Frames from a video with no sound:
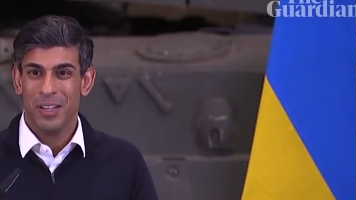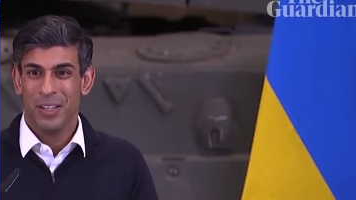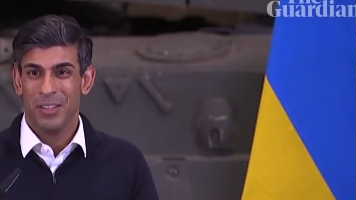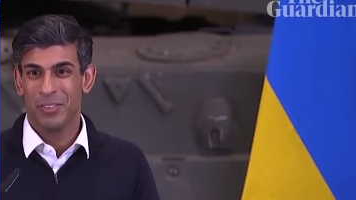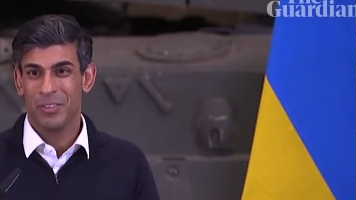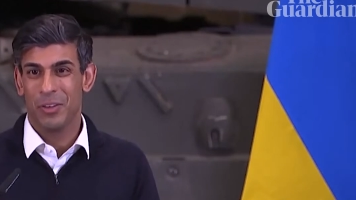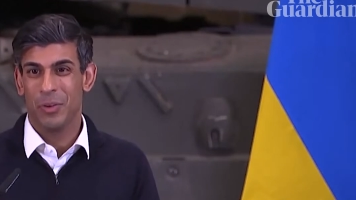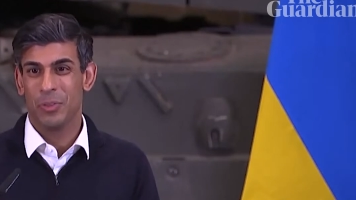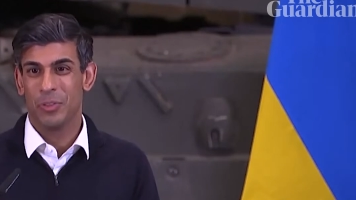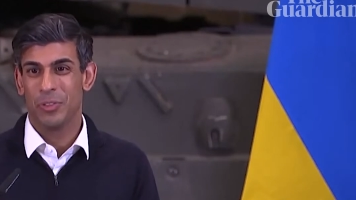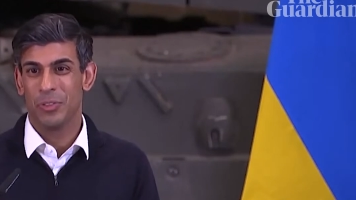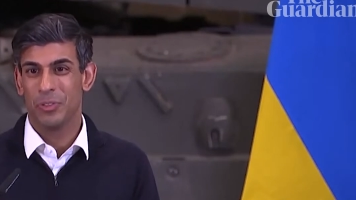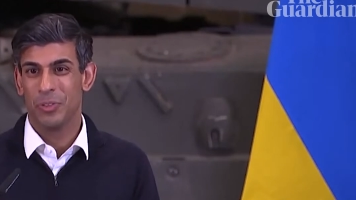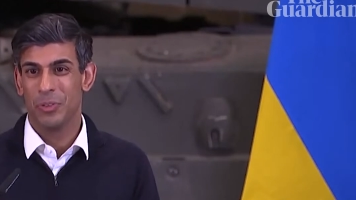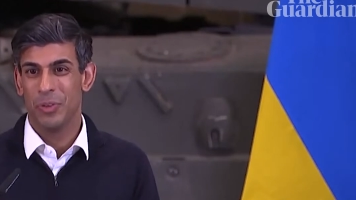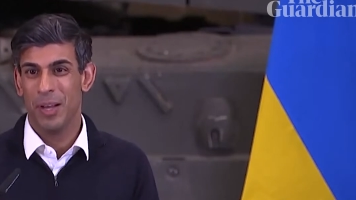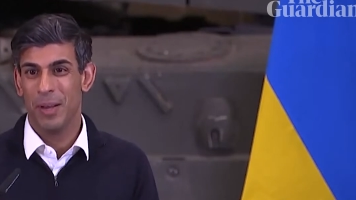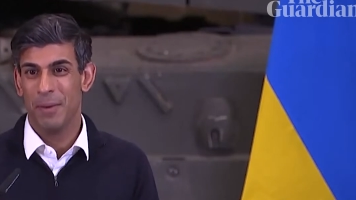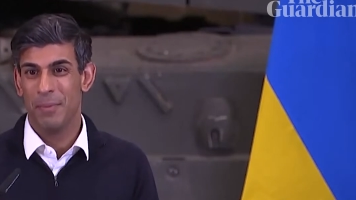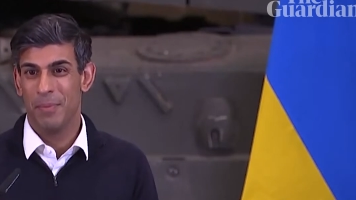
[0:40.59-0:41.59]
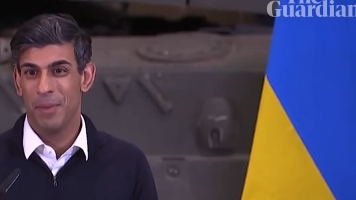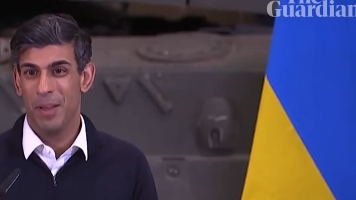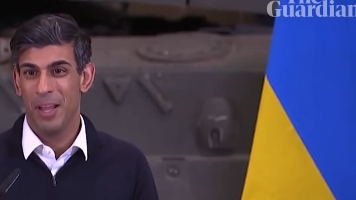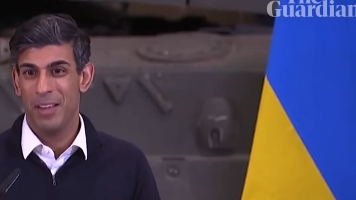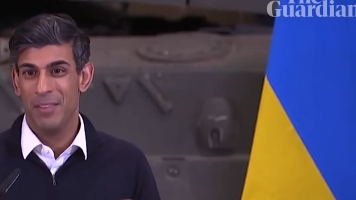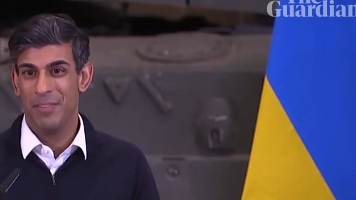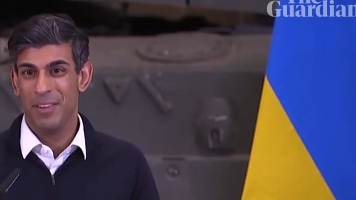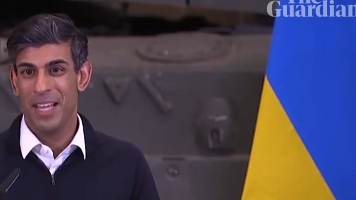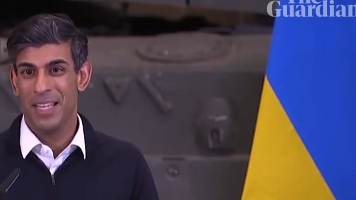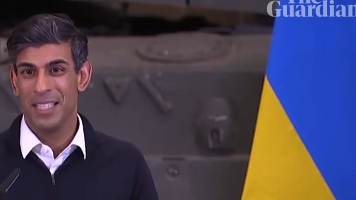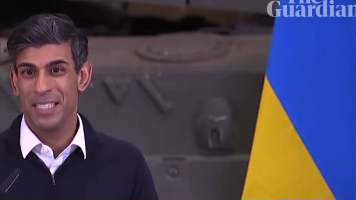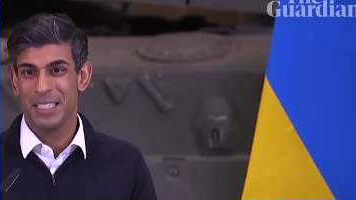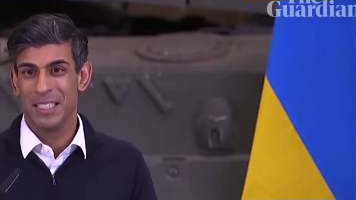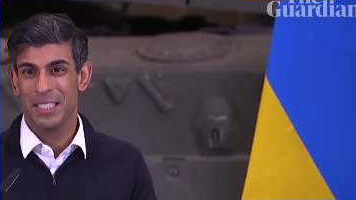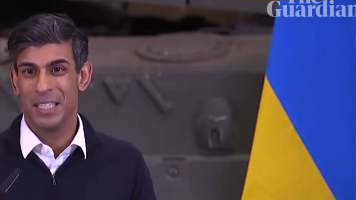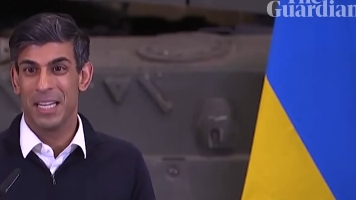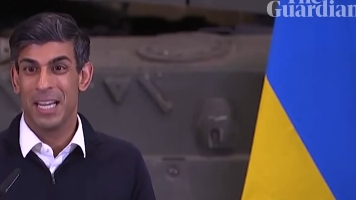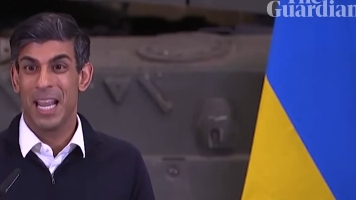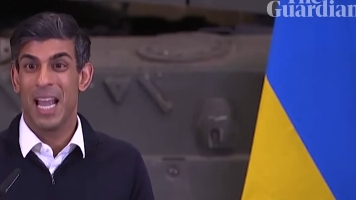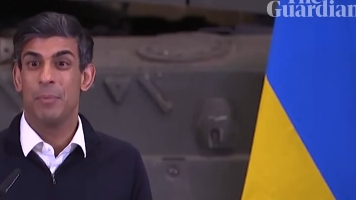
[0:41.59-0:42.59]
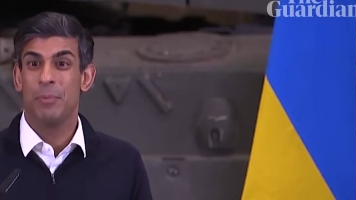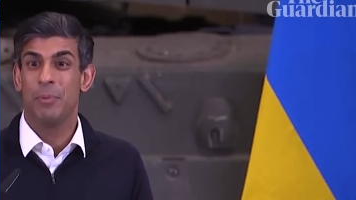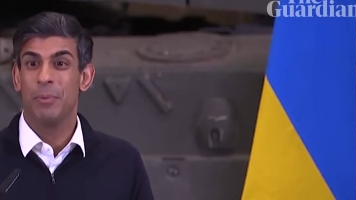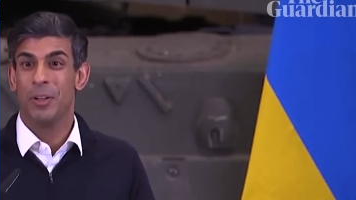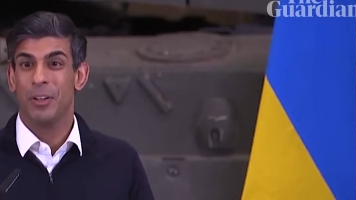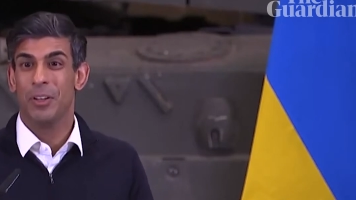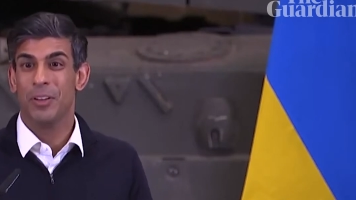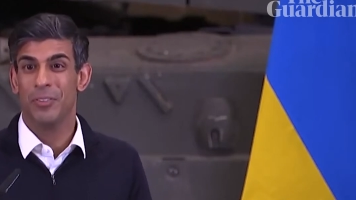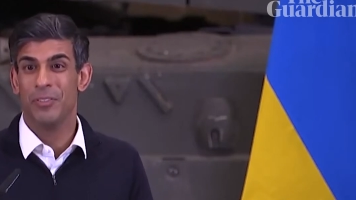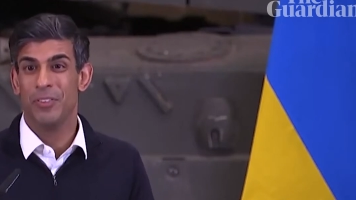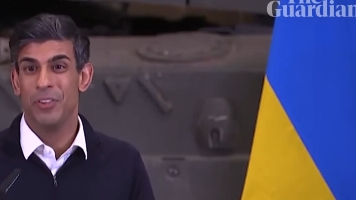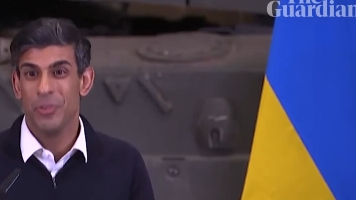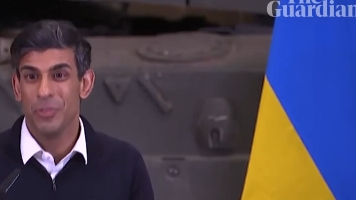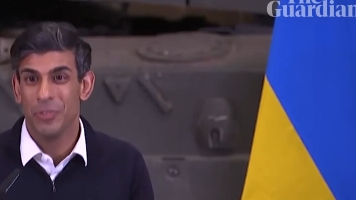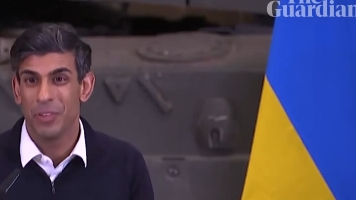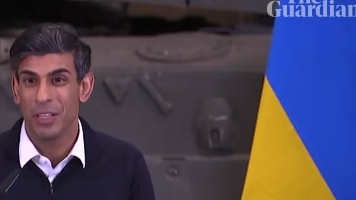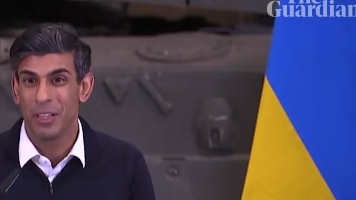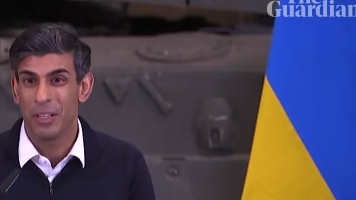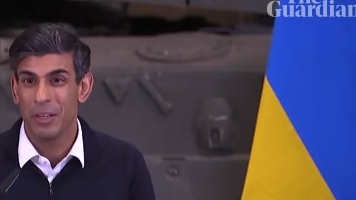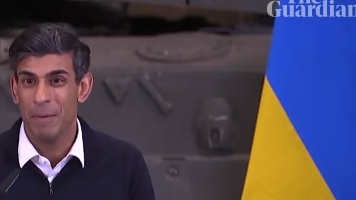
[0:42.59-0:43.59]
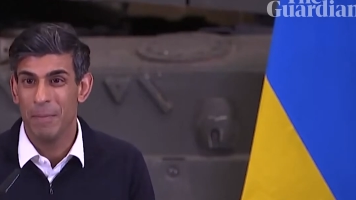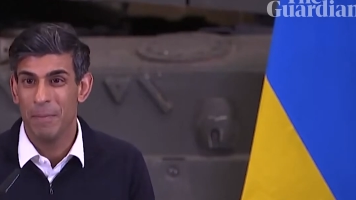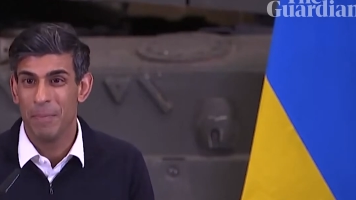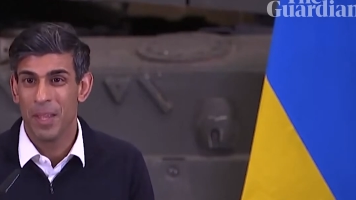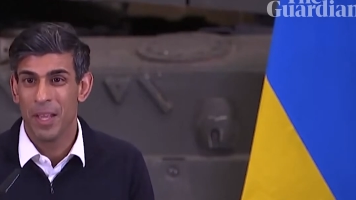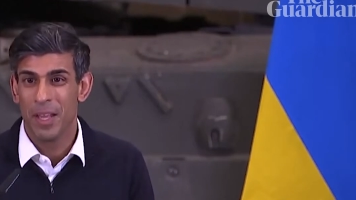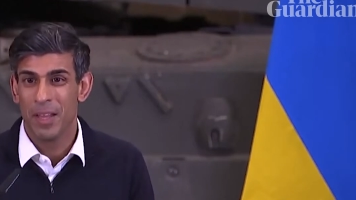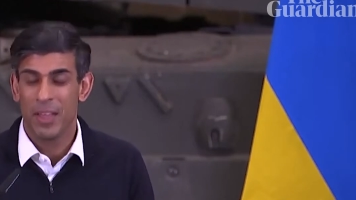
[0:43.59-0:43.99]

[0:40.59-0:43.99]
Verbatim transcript: soldiers or aviators that are capable of using them.